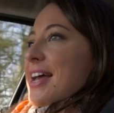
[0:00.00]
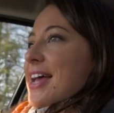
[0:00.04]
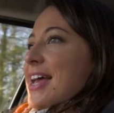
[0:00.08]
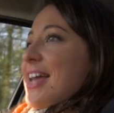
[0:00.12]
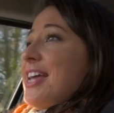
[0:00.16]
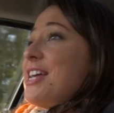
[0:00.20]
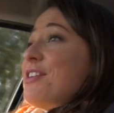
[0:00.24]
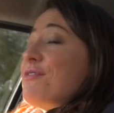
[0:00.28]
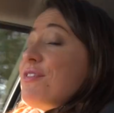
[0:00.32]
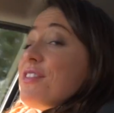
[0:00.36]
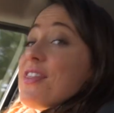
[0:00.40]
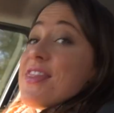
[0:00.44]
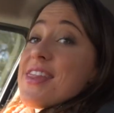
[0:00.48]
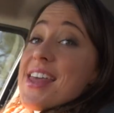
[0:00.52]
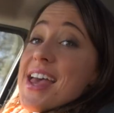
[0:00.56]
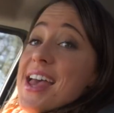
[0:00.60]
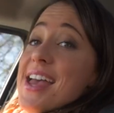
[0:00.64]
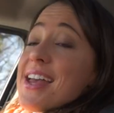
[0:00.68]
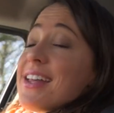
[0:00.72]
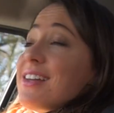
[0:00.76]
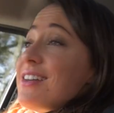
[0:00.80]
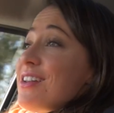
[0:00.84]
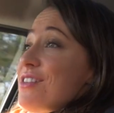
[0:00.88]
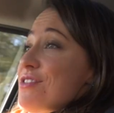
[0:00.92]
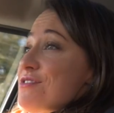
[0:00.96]
Even
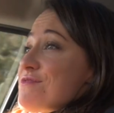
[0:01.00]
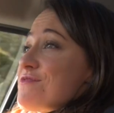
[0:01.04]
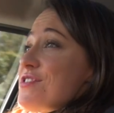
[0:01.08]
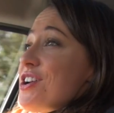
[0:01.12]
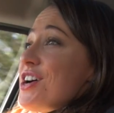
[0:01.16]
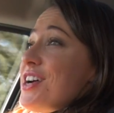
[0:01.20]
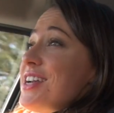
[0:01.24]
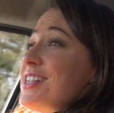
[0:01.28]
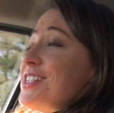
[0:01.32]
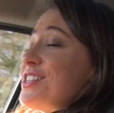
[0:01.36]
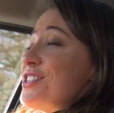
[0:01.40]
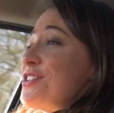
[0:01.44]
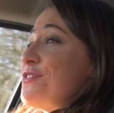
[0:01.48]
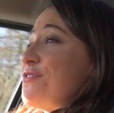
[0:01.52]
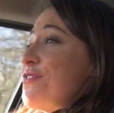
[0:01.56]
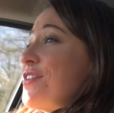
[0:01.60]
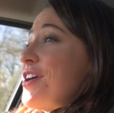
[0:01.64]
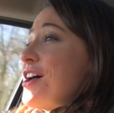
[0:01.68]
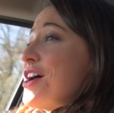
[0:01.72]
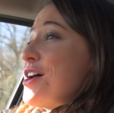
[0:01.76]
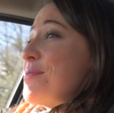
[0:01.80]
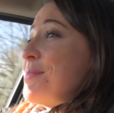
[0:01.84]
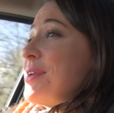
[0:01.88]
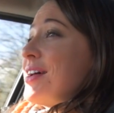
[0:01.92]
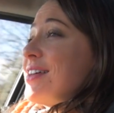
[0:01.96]
then, the ride is
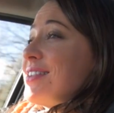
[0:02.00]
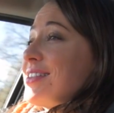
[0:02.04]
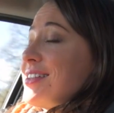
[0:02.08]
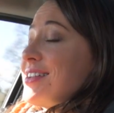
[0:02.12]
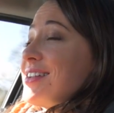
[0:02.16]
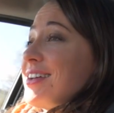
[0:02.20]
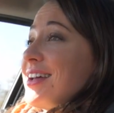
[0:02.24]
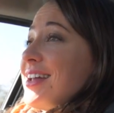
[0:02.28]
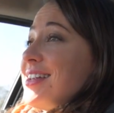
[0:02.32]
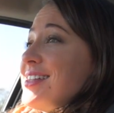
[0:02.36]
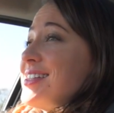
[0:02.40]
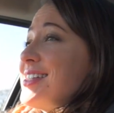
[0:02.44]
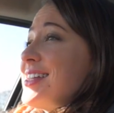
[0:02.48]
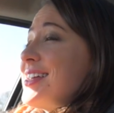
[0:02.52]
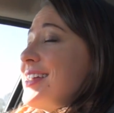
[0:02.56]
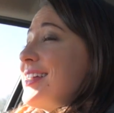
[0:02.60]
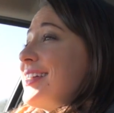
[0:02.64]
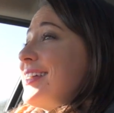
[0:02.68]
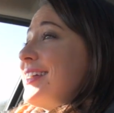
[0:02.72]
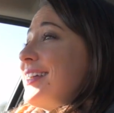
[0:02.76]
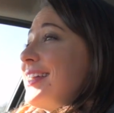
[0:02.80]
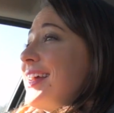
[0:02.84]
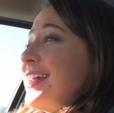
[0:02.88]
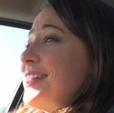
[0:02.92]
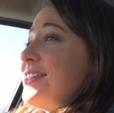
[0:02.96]
firmer than
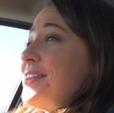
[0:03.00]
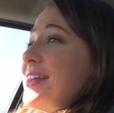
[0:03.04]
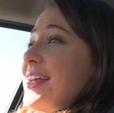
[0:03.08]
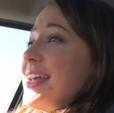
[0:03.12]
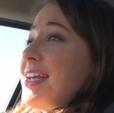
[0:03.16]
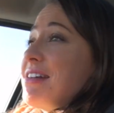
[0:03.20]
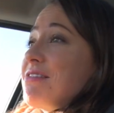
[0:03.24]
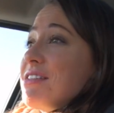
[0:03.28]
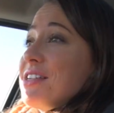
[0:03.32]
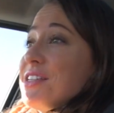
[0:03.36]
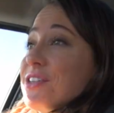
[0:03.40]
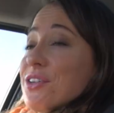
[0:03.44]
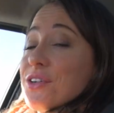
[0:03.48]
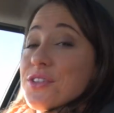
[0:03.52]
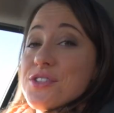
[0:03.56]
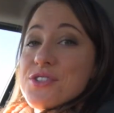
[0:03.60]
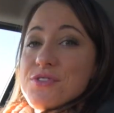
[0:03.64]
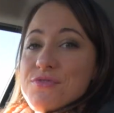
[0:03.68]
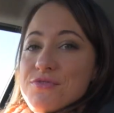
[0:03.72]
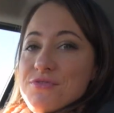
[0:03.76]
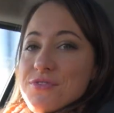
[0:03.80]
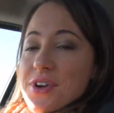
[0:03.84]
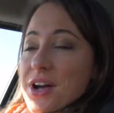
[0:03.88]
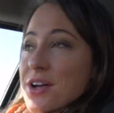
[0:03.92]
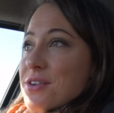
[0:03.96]
ideal and you hear a lot
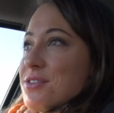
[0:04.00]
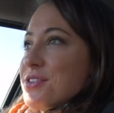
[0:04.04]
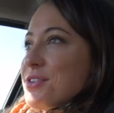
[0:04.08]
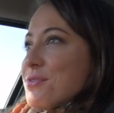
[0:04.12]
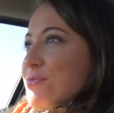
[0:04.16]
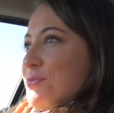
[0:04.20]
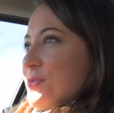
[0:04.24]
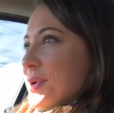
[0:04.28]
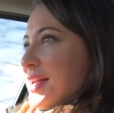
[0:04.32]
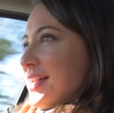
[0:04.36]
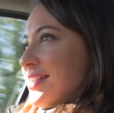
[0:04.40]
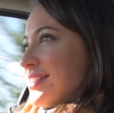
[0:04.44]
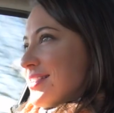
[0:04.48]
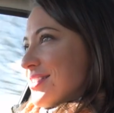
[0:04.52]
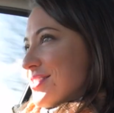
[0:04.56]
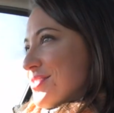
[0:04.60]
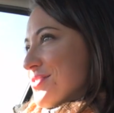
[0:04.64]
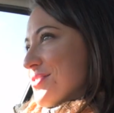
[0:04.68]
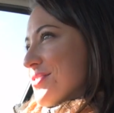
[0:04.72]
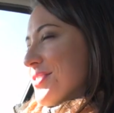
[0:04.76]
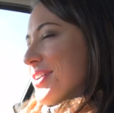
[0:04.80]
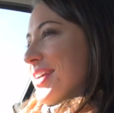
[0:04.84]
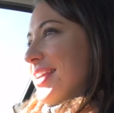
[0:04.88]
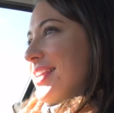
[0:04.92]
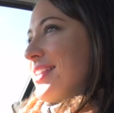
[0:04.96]
of road and wind
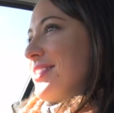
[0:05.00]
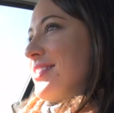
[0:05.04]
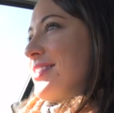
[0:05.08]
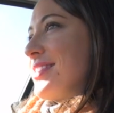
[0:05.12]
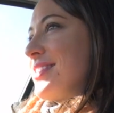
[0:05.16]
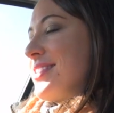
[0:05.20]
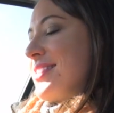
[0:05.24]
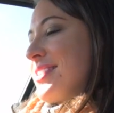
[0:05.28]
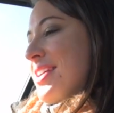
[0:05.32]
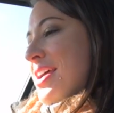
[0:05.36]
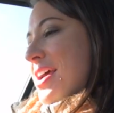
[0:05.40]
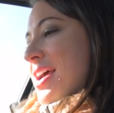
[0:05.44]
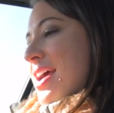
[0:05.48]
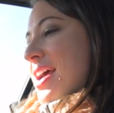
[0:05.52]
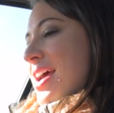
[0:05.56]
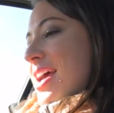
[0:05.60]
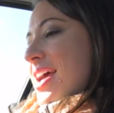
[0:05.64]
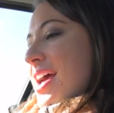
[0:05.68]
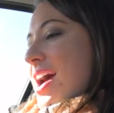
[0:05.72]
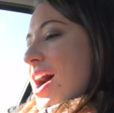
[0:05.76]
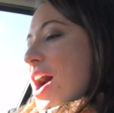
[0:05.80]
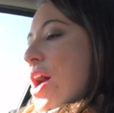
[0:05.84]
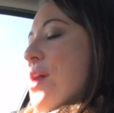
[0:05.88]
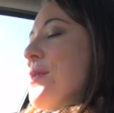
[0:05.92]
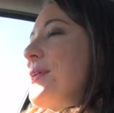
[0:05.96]
noise.
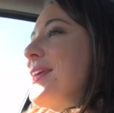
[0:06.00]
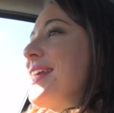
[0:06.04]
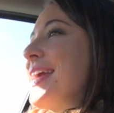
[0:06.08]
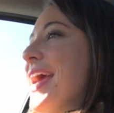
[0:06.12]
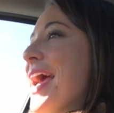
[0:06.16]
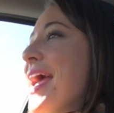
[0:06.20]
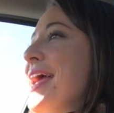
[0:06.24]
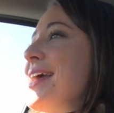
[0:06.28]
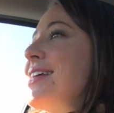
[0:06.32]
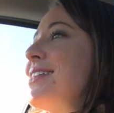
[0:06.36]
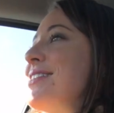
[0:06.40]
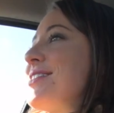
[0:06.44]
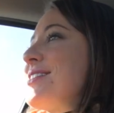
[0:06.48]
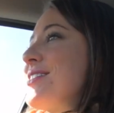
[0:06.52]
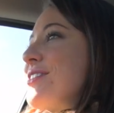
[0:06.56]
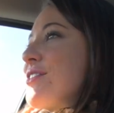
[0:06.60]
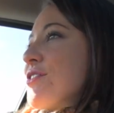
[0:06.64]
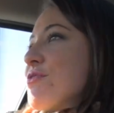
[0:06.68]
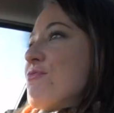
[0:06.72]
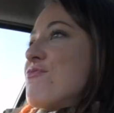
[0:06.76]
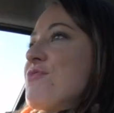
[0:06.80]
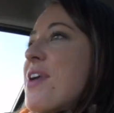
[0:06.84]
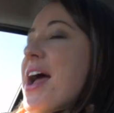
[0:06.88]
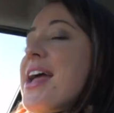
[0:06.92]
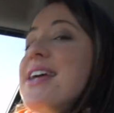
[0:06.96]
Okay, so
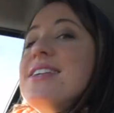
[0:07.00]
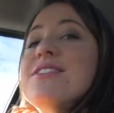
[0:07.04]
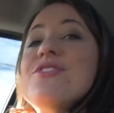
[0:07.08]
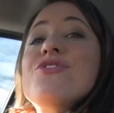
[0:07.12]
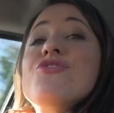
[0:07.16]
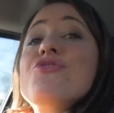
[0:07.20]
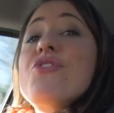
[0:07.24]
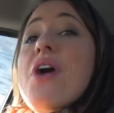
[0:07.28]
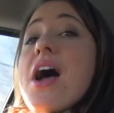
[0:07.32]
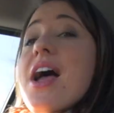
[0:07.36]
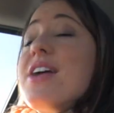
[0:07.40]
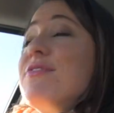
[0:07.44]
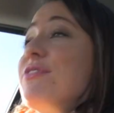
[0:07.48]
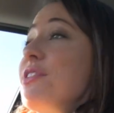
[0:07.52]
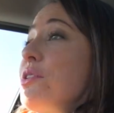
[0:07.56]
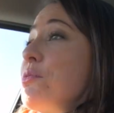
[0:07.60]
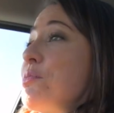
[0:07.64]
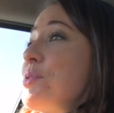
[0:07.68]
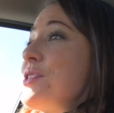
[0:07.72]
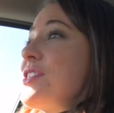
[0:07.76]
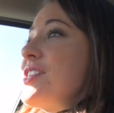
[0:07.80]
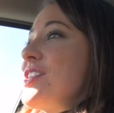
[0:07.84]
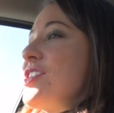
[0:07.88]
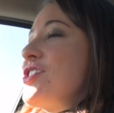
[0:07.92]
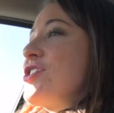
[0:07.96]
the raised driving
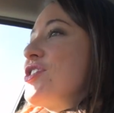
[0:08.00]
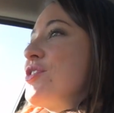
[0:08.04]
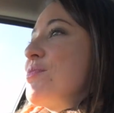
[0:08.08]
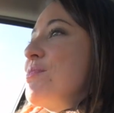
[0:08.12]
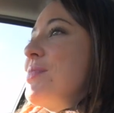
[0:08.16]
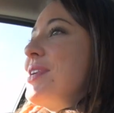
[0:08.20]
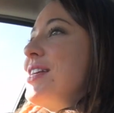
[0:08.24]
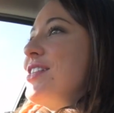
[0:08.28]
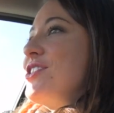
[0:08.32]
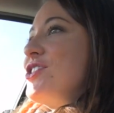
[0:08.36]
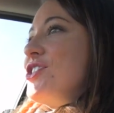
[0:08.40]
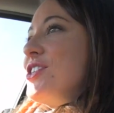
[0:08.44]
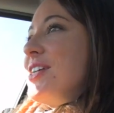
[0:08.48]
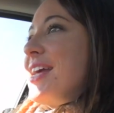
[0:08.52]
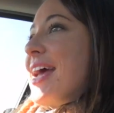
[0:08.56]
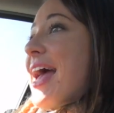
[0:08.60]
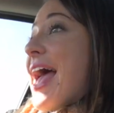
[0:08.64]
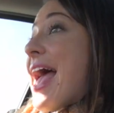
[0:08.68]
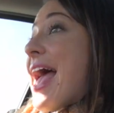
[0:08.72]
position means you get